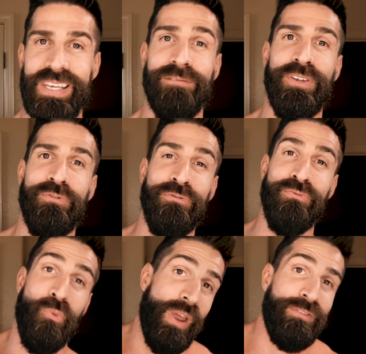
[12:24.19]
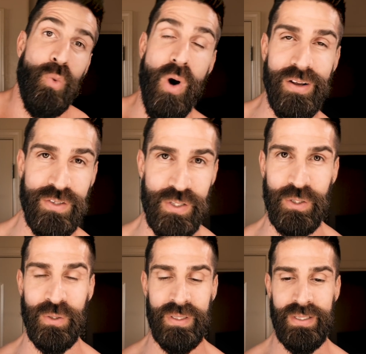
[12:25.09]
if you want
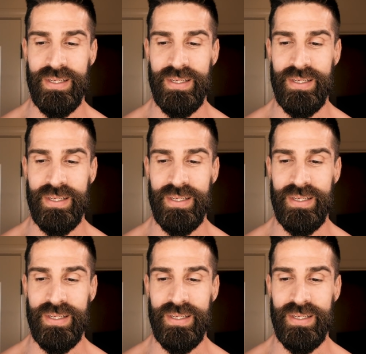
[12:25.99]
to.